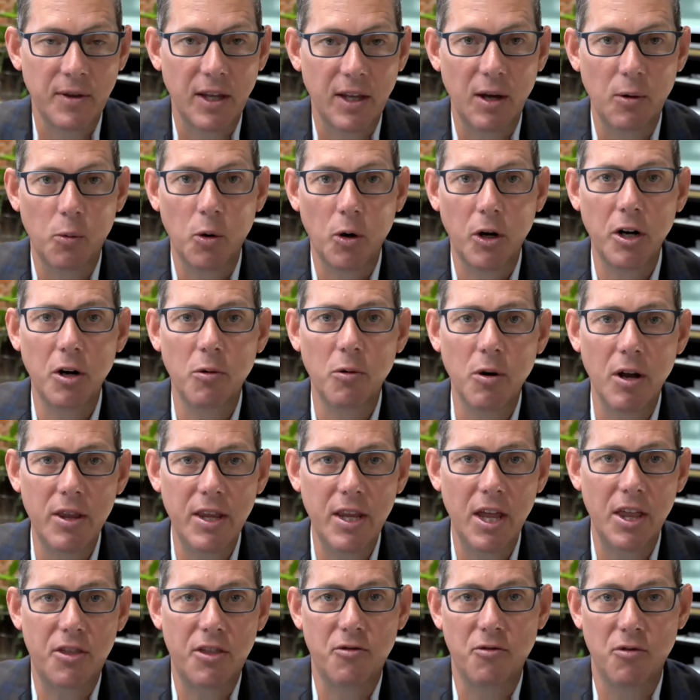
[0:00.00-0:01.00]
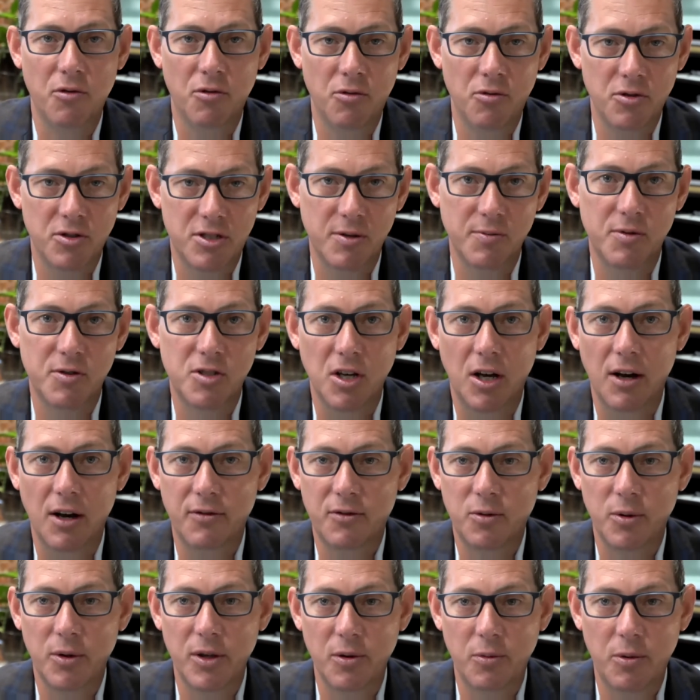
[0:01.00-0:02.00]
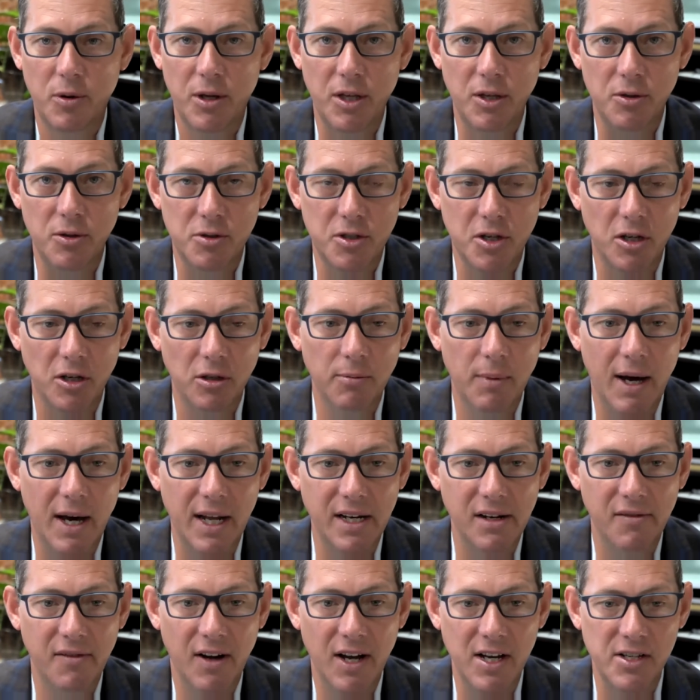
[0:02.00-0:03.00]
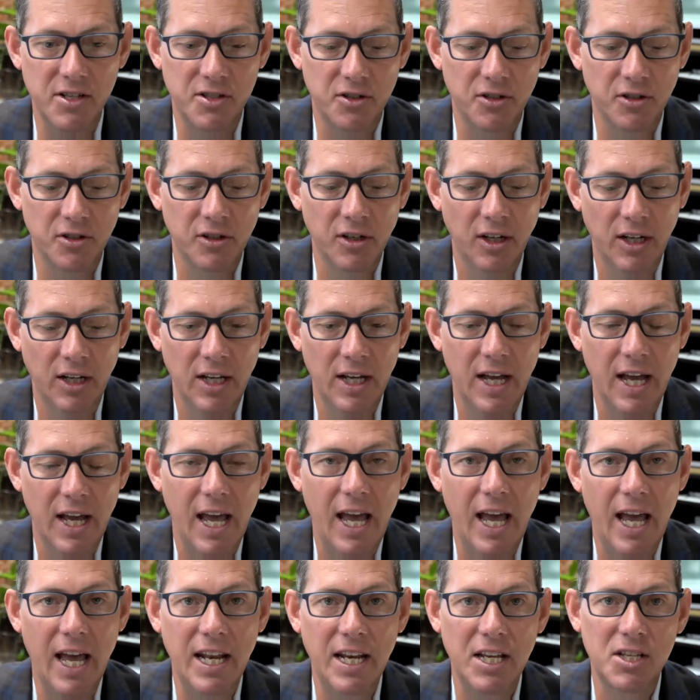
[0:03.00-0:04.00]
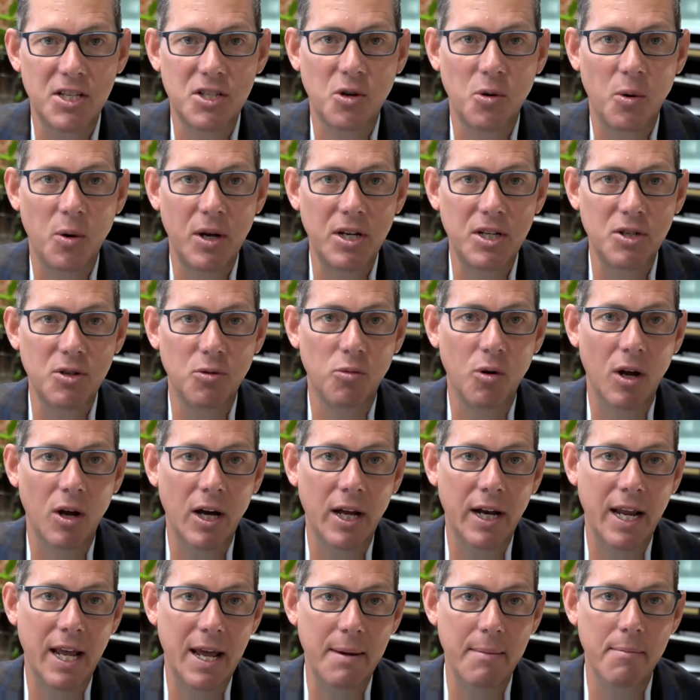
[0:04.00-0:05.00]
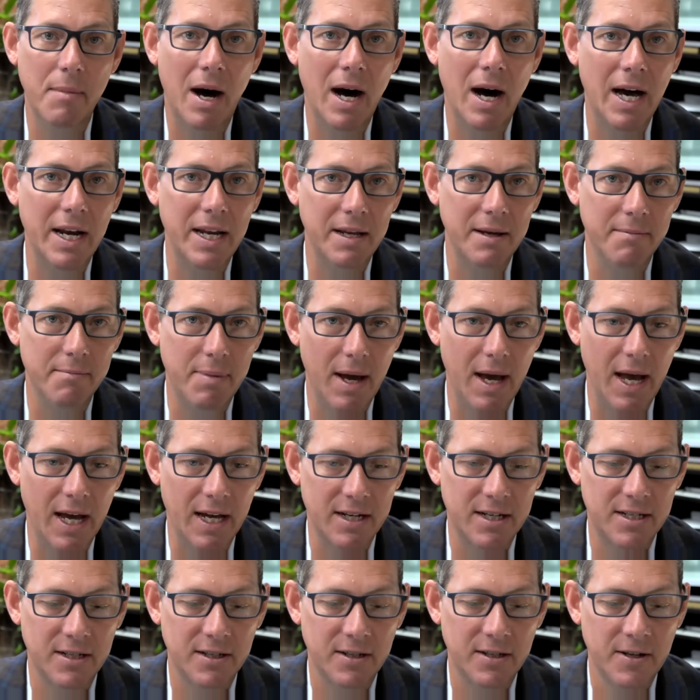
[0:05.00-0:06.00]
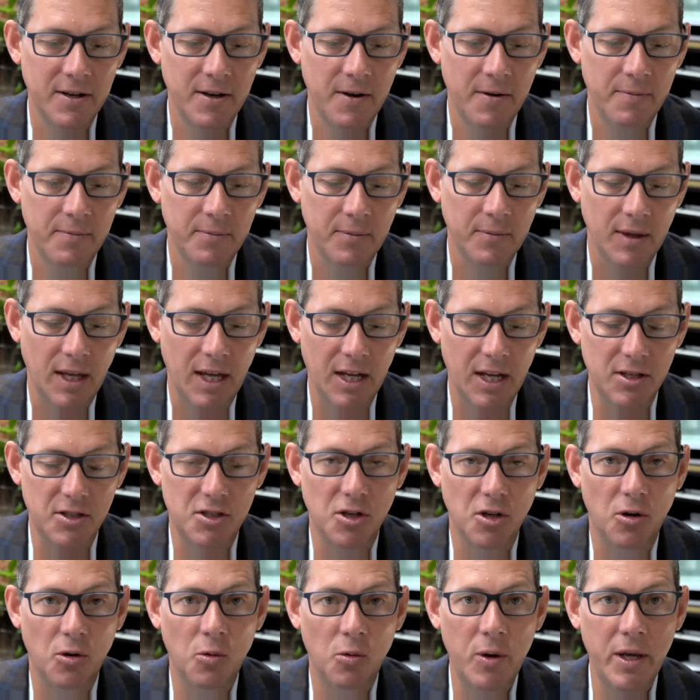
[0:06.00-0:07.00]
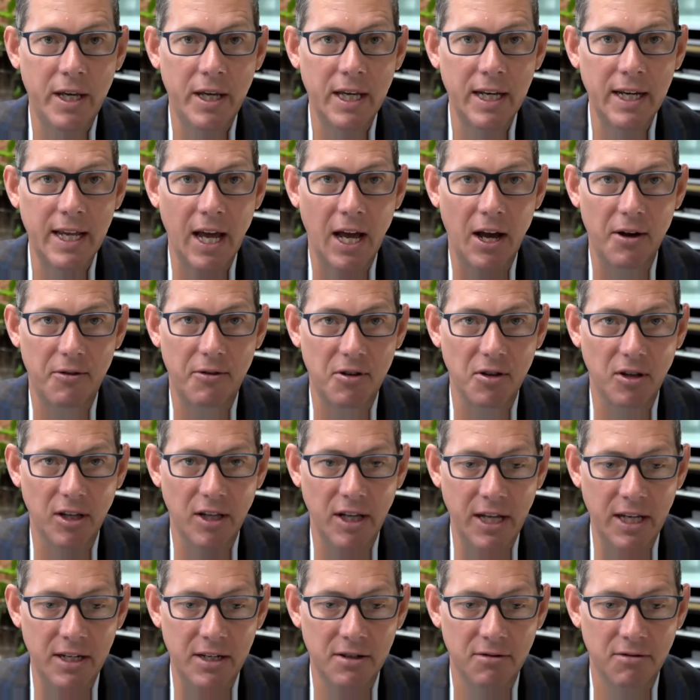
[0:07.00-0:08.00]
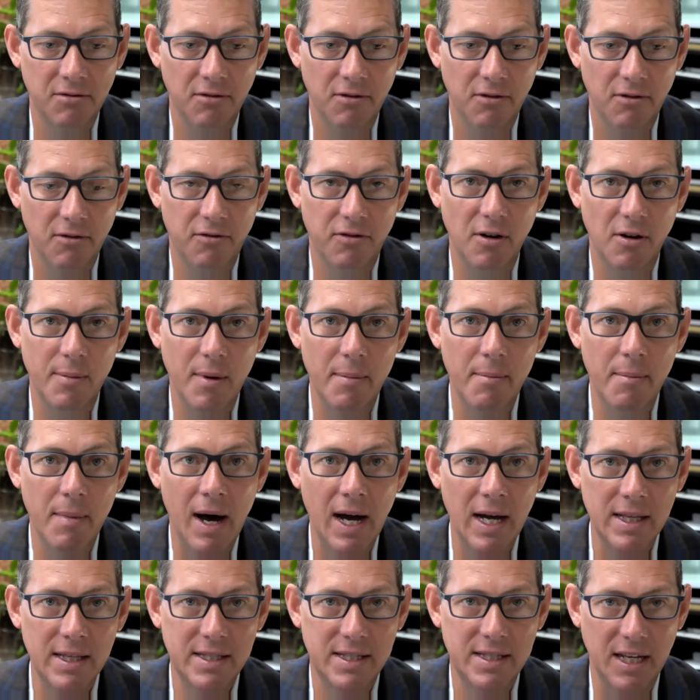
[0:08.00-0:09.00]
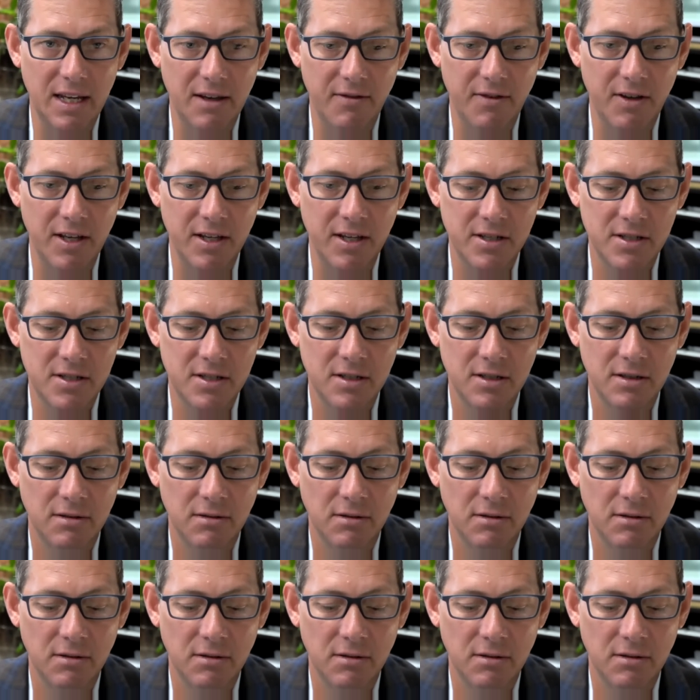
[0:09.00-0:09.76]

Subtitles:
We're going to run that through some software that we use called Mod Advisor, and it's going to run a mod impact. And so we can calculate from a mod savings